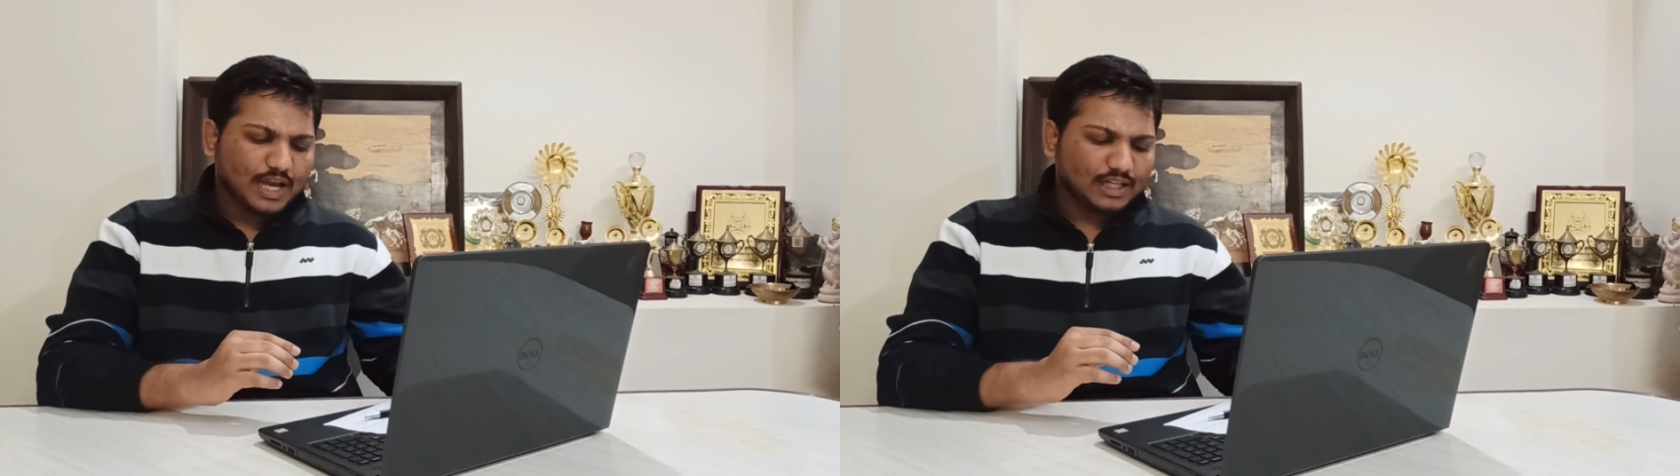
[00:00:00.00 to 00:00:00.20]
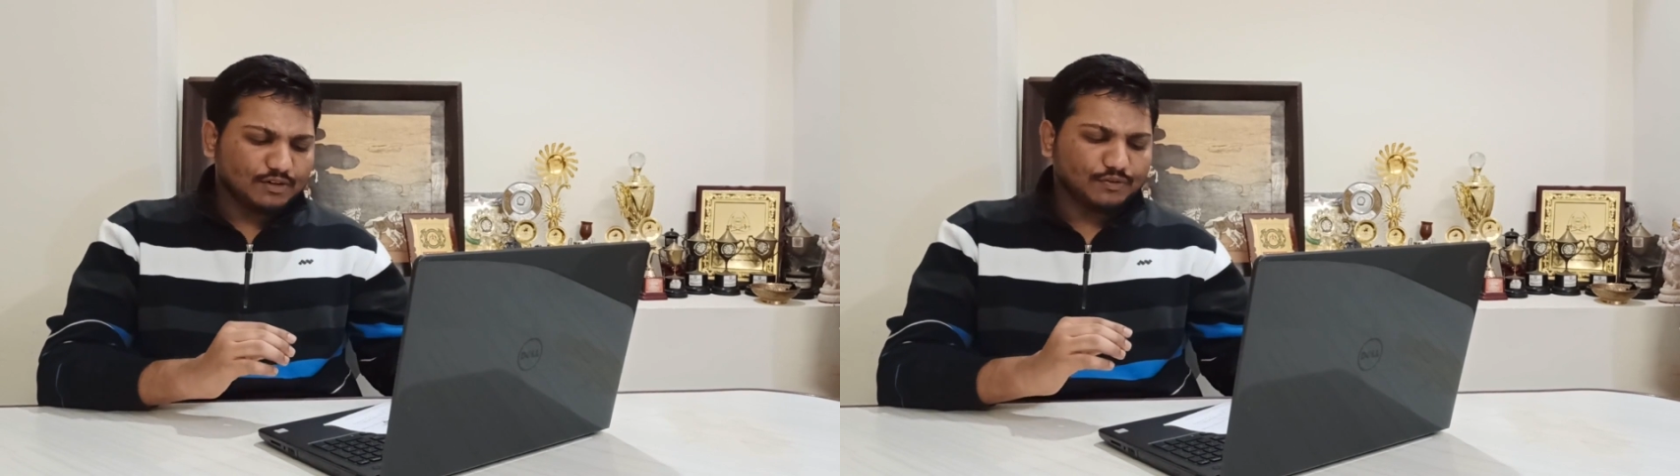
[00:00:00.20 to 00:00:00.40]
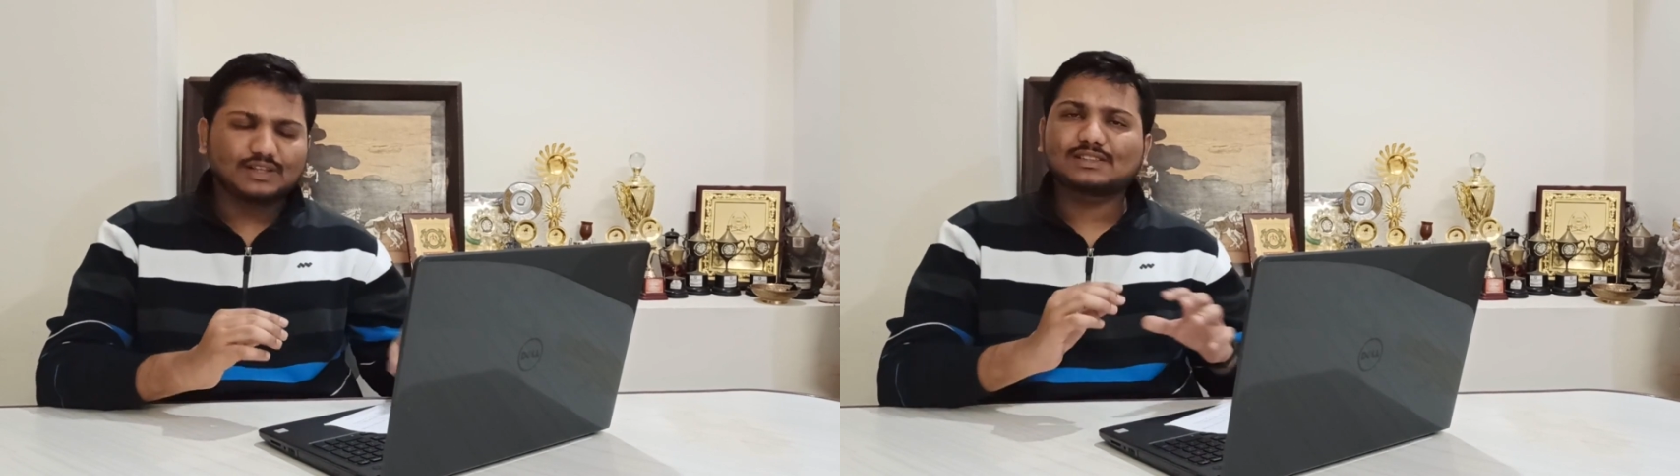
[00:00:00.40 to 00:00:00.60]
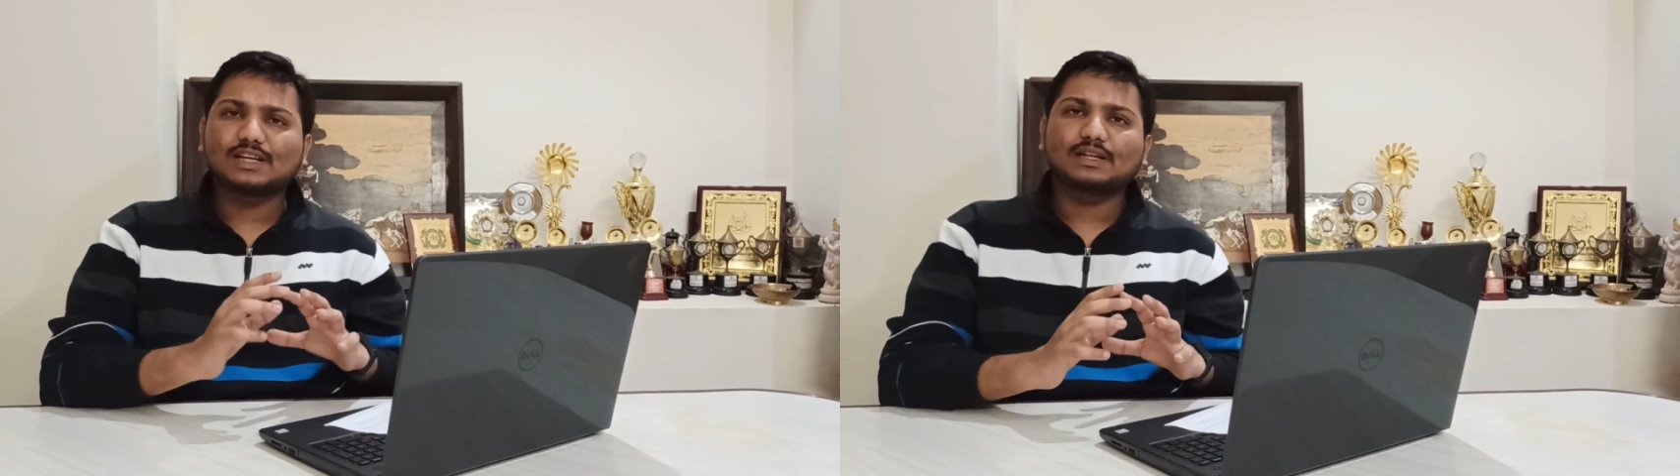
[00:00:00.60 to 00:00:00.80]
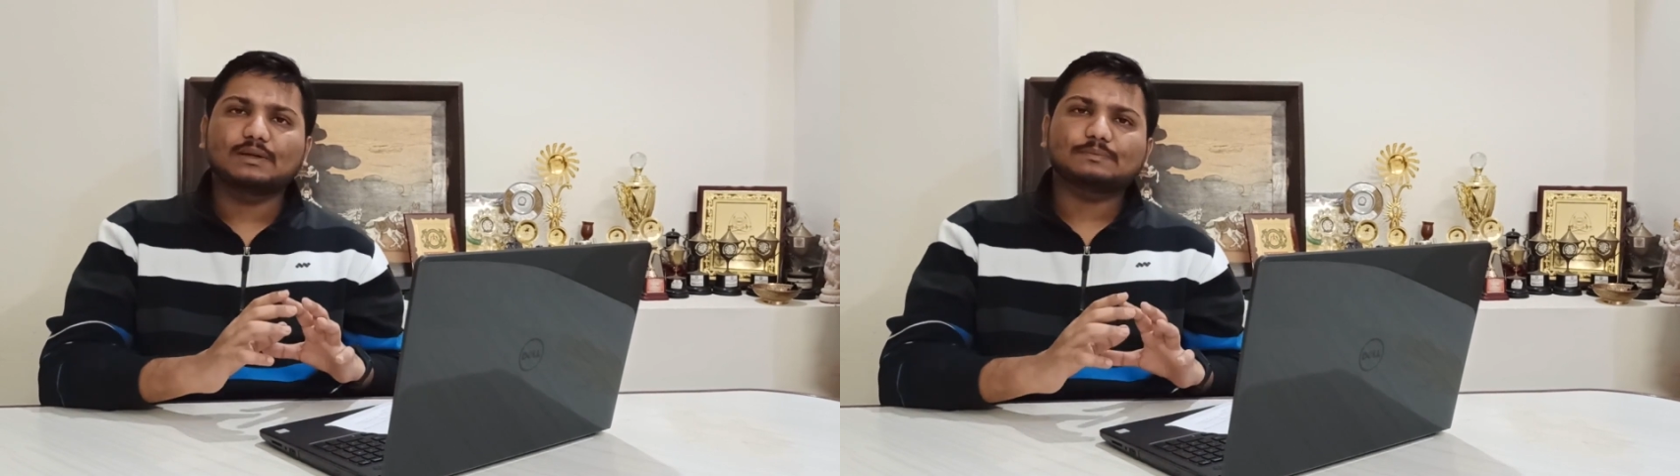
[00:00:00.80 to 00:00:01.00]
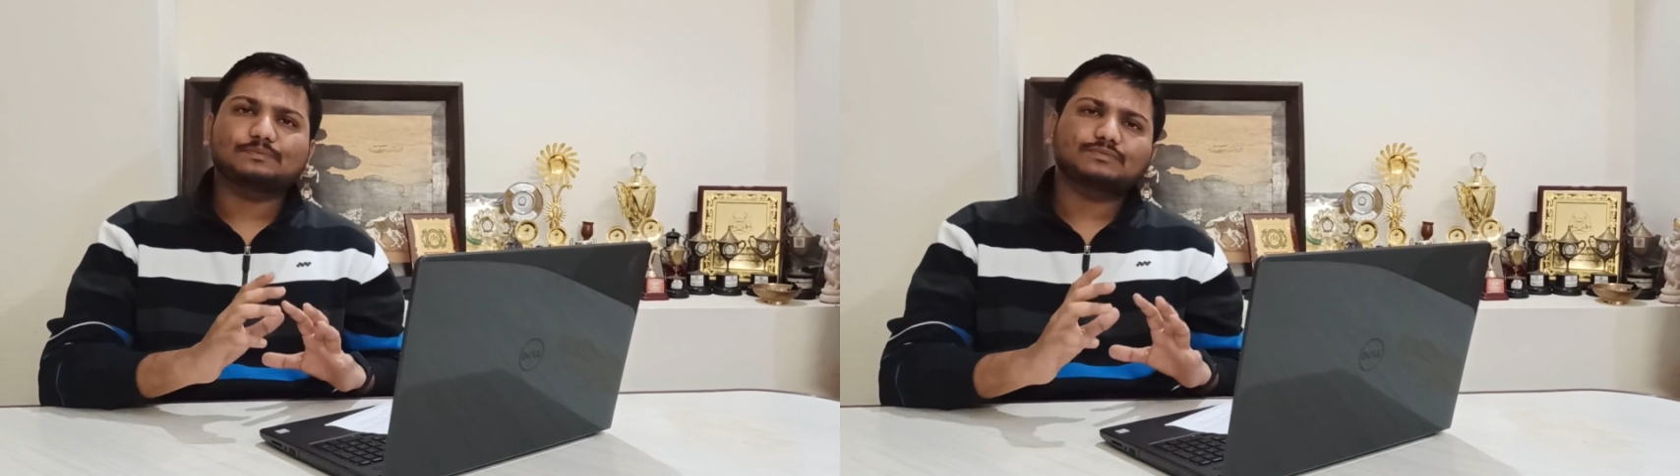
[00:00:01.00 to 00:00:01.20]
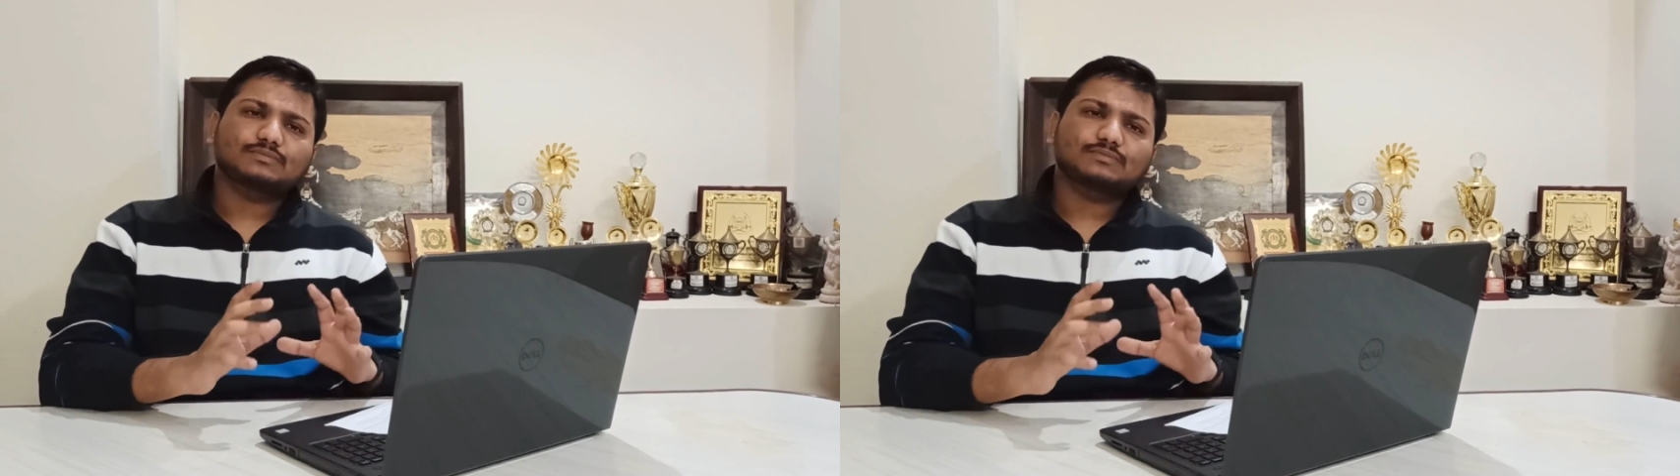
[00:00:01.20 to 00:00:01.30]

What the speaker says: And the first thing